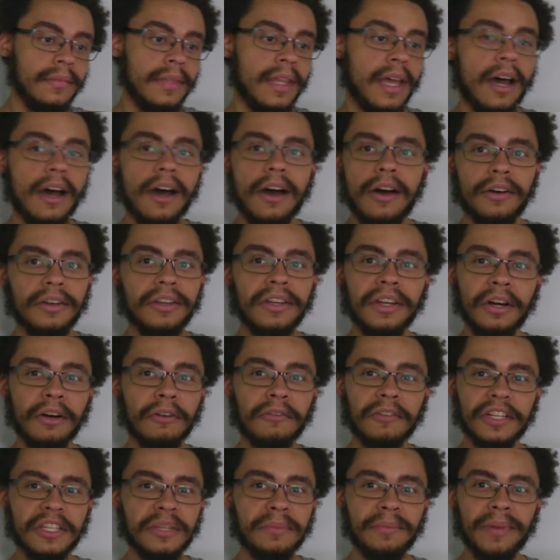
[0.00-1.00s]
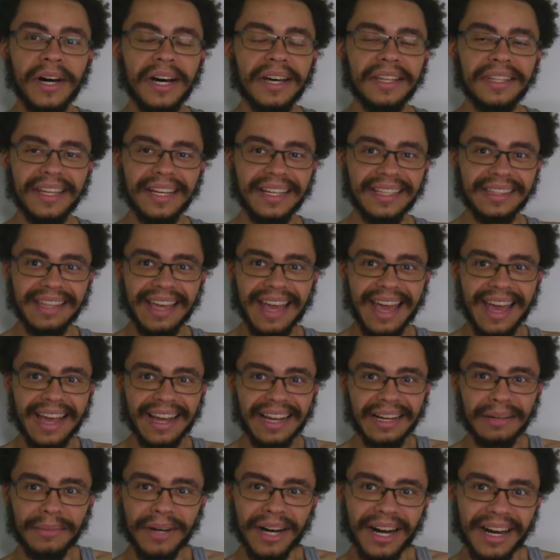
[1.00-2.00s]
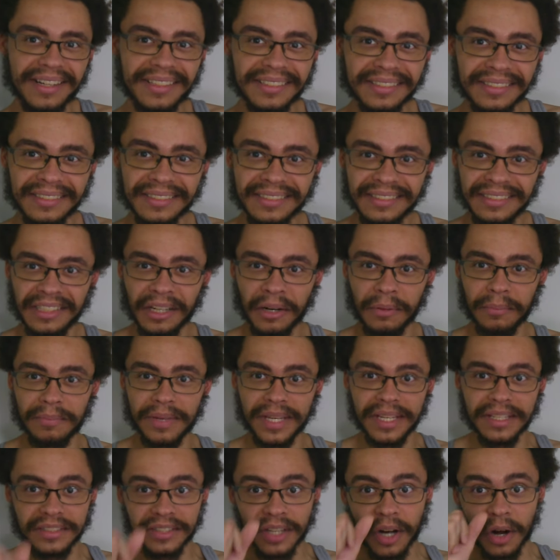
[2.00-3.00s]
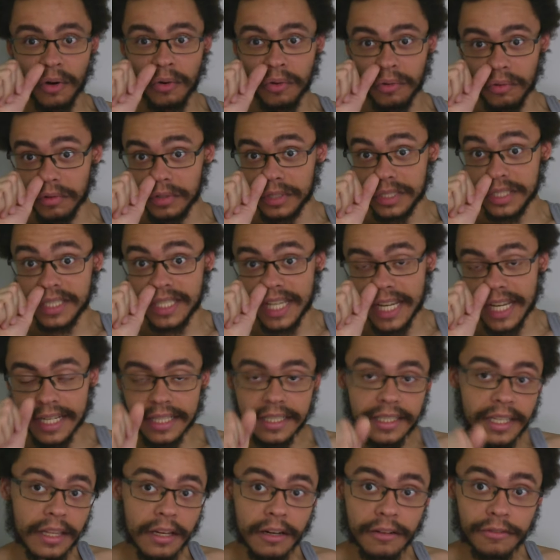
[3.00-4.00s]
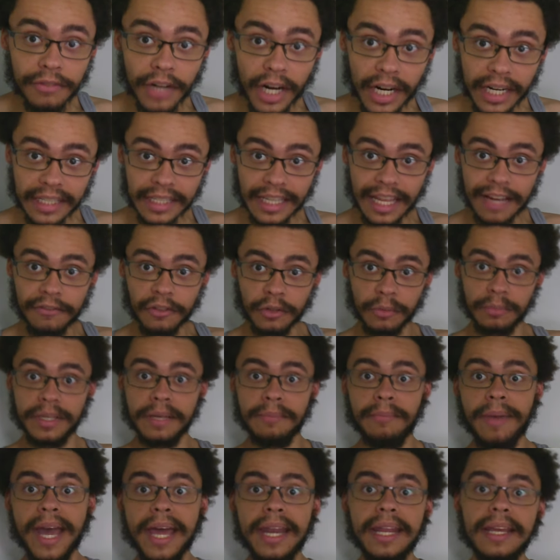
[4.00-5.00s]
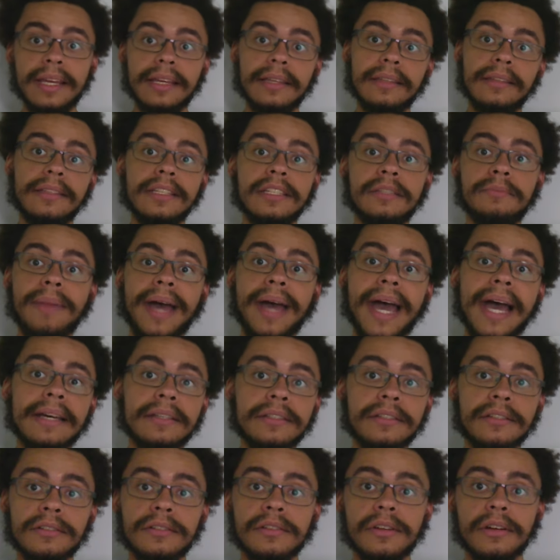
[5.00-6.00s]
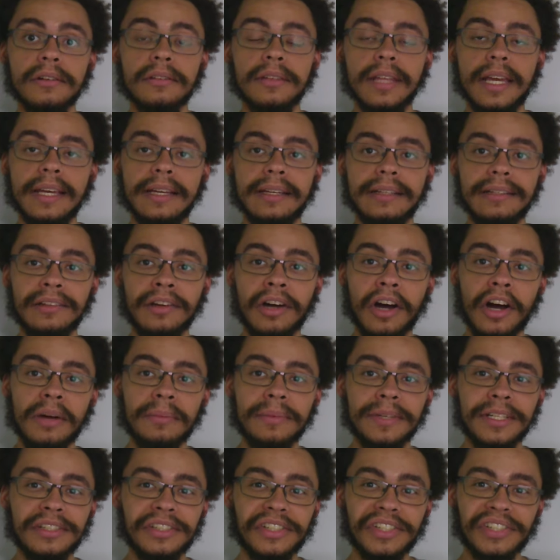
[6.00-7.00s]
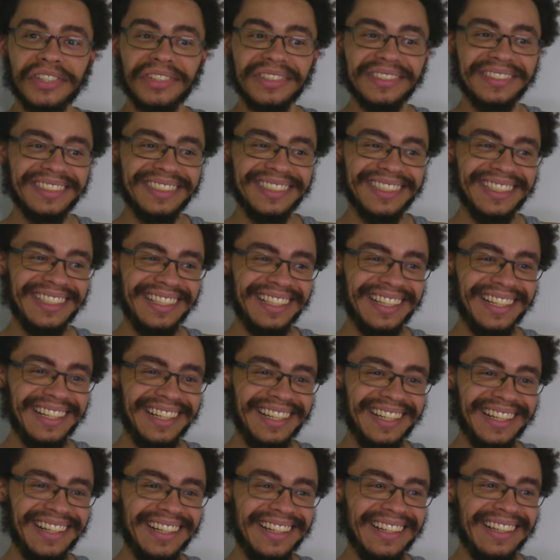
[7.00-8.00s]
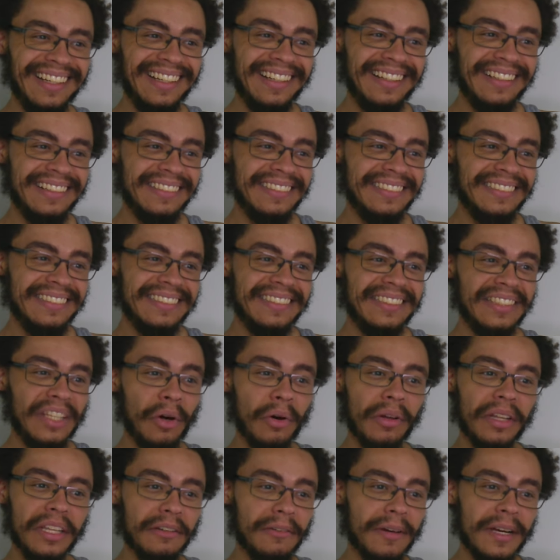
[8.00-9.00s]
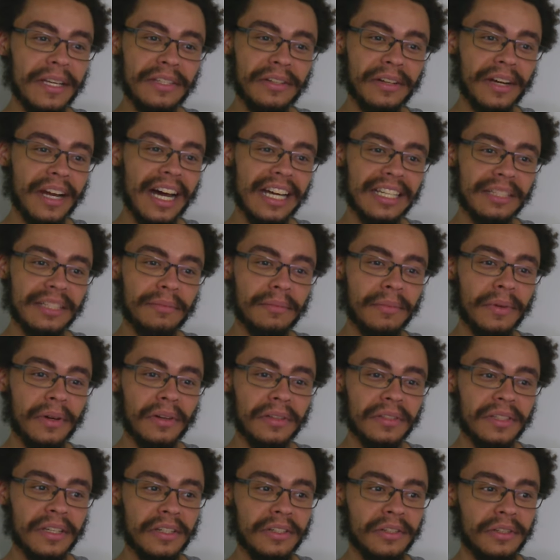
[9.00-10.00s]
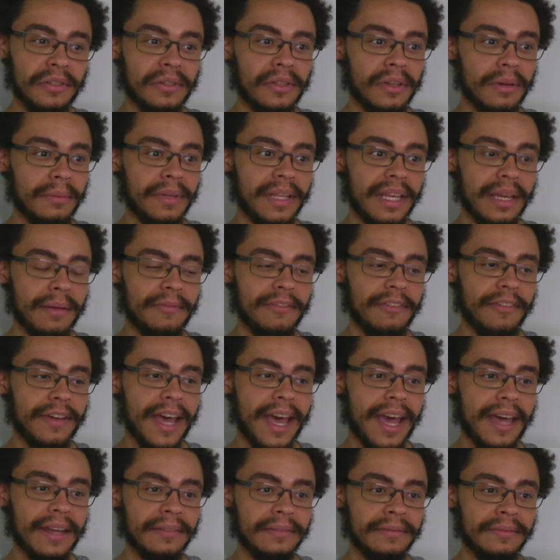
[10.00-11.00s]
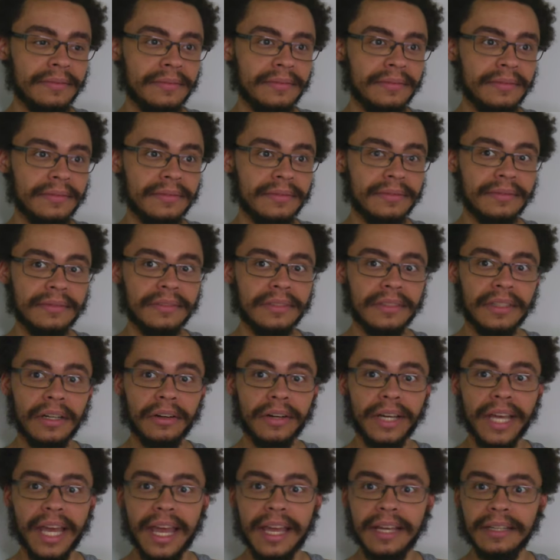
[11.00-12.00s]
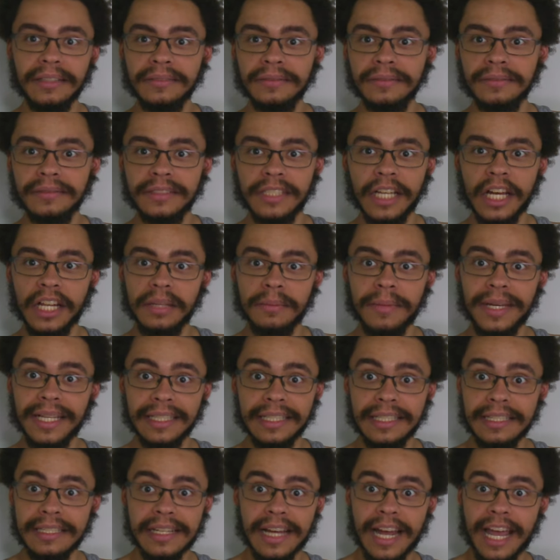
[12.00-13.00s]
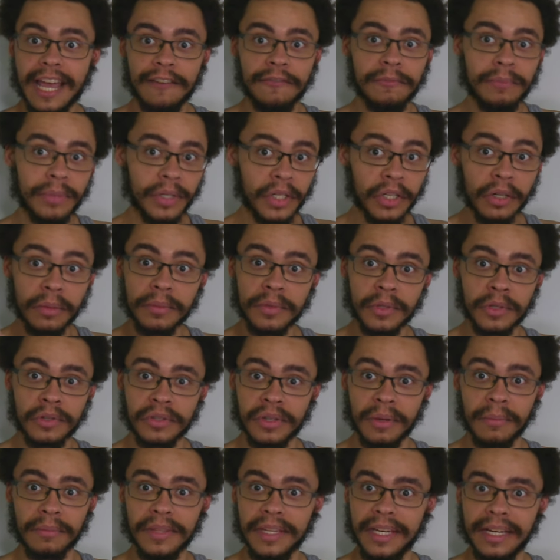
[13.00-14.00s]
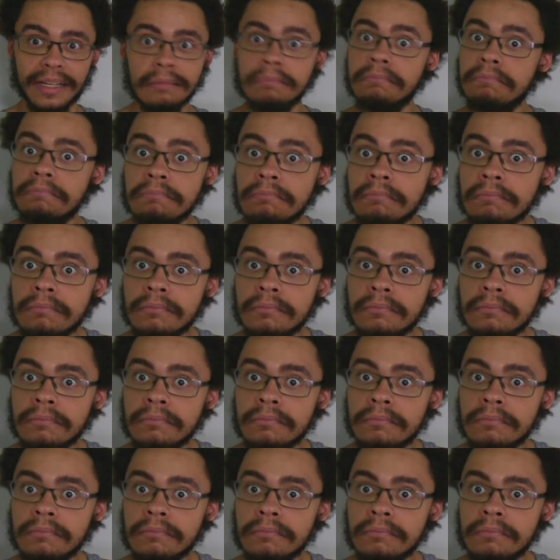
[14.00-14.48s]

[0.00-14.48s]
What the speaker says: No, you don't respond like that. Come on. Don't sink to their fucking level. Be petty. These bastards are like garbage. The only reason your costume broke is because you're so damn fat. Okay? Tell them at least I have boobs or something.